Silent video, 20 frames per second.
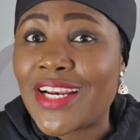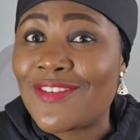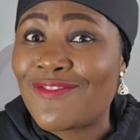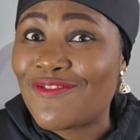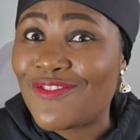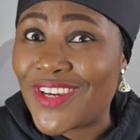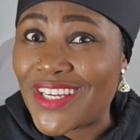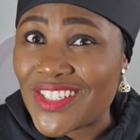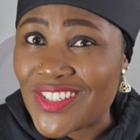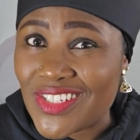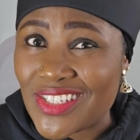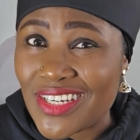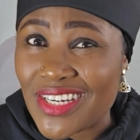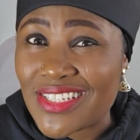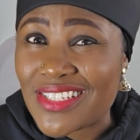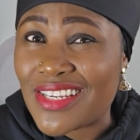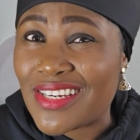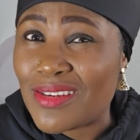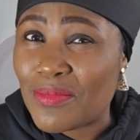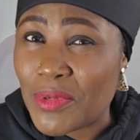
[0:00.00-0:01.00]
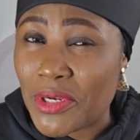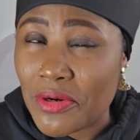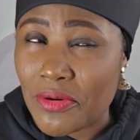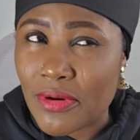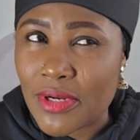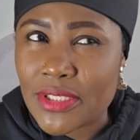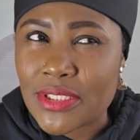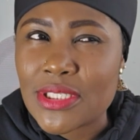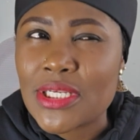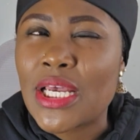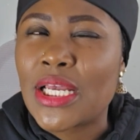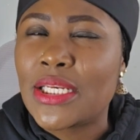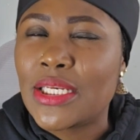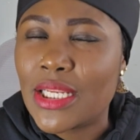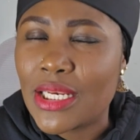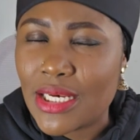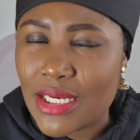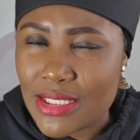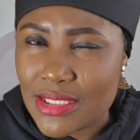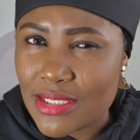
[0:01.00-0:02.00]
investing as an immigrant
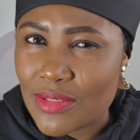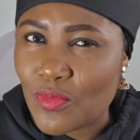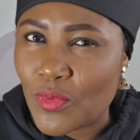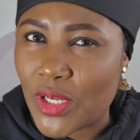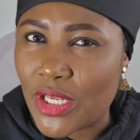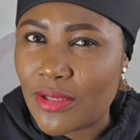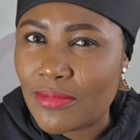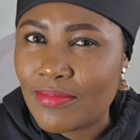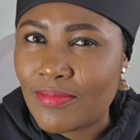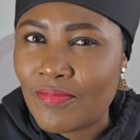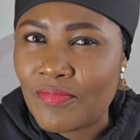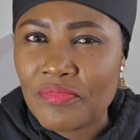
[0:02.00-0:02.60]
the lazy way.